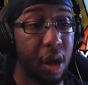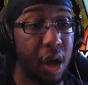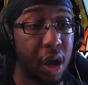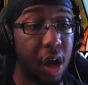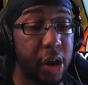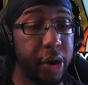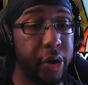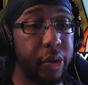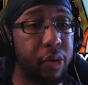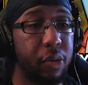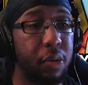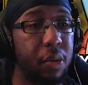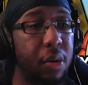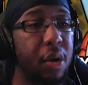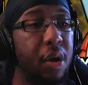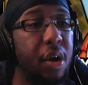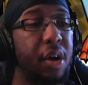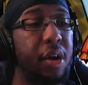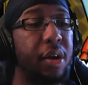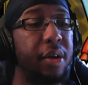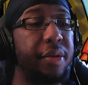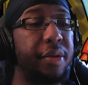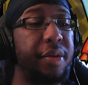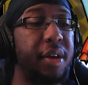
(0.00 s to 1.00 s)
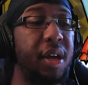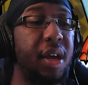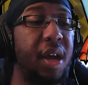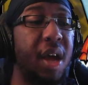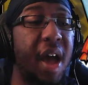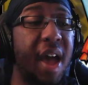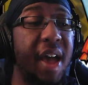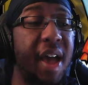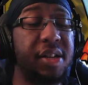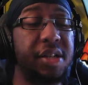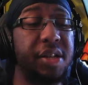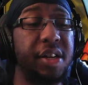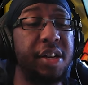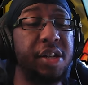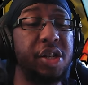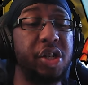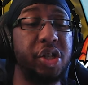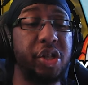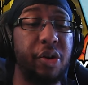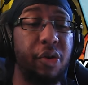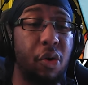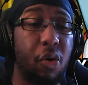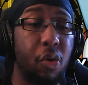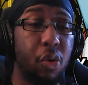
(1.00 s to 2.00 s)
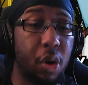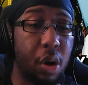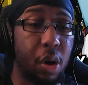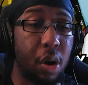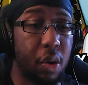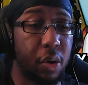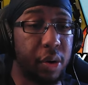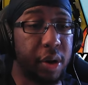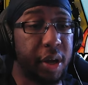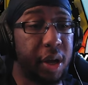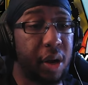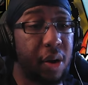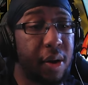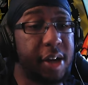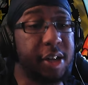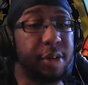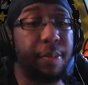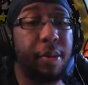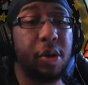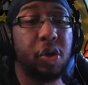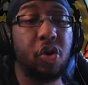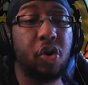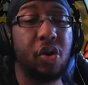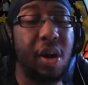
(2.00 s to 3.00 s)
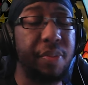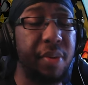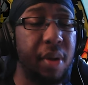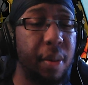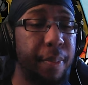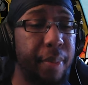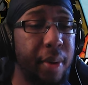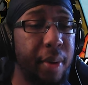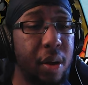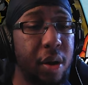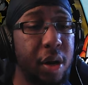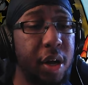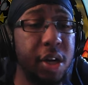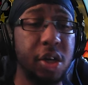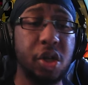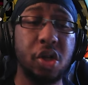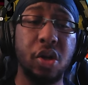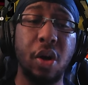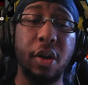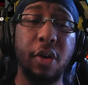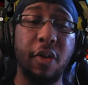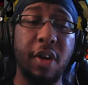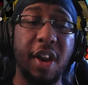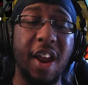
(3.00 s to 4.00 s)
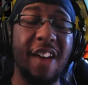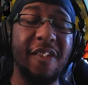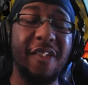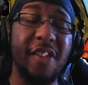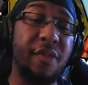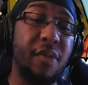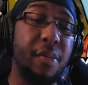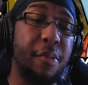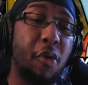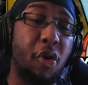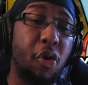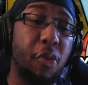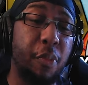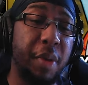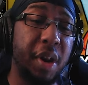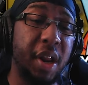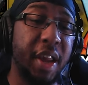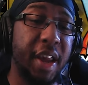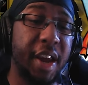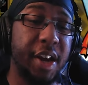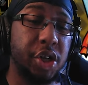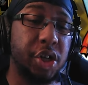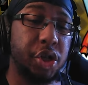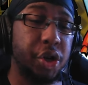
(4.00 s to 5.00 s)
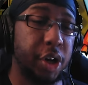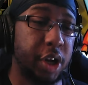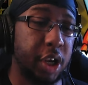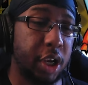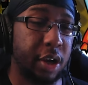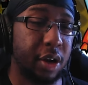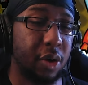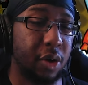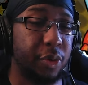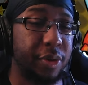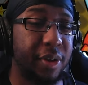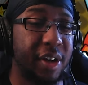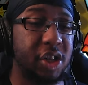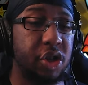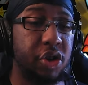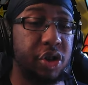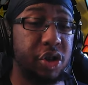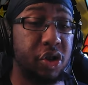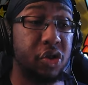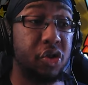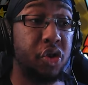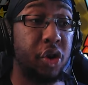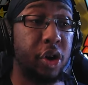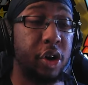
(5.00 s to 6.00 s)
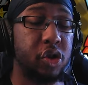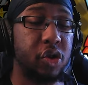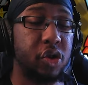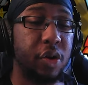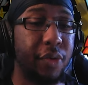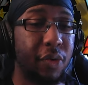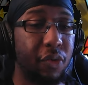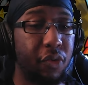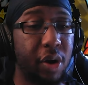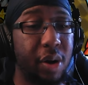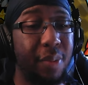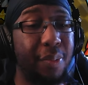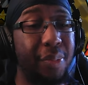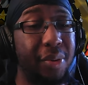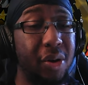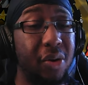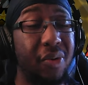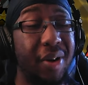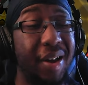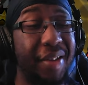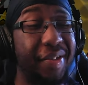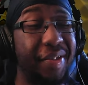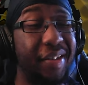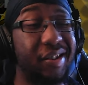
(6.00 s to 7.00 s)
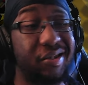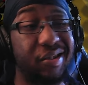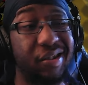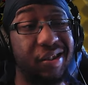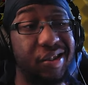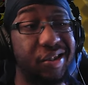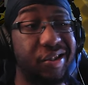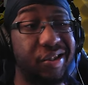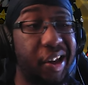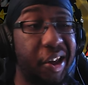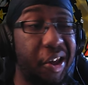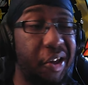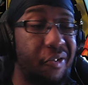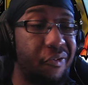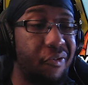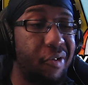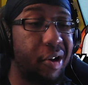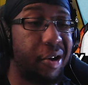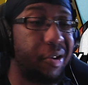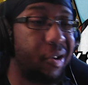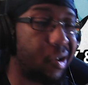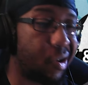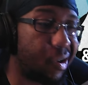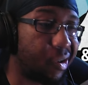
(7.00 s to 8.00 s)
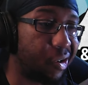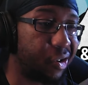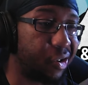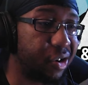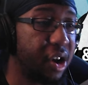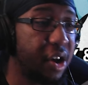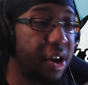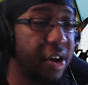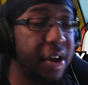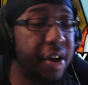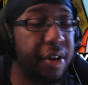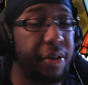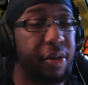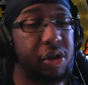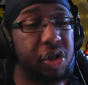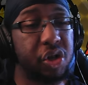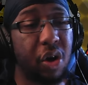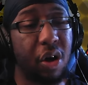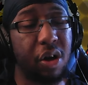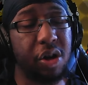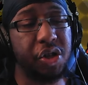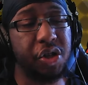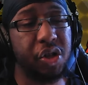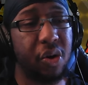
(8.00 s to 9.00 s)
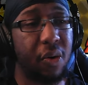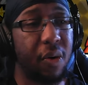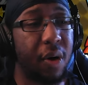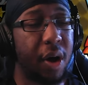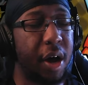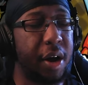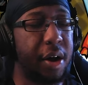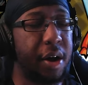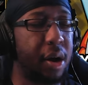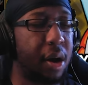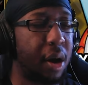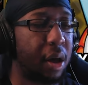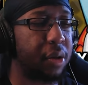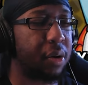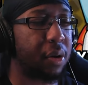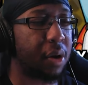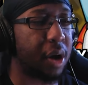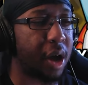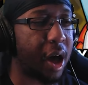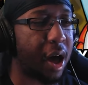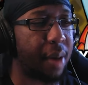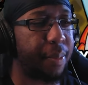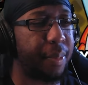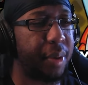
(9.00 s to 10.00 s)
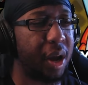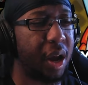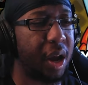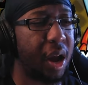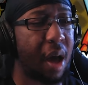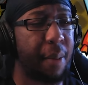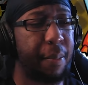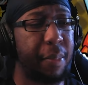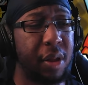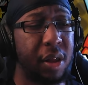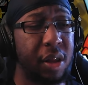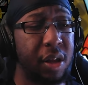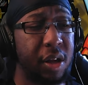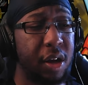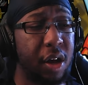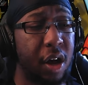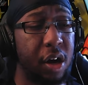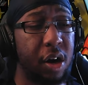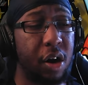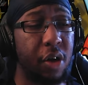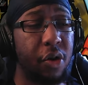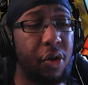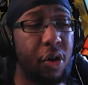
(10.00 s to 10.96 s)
I do. The X and 0 card here has a Buster Adaptability, so you can have even more mitigation here. With this, it triggers off a red-blue, and this is a red card. There's also another copy, I believe, another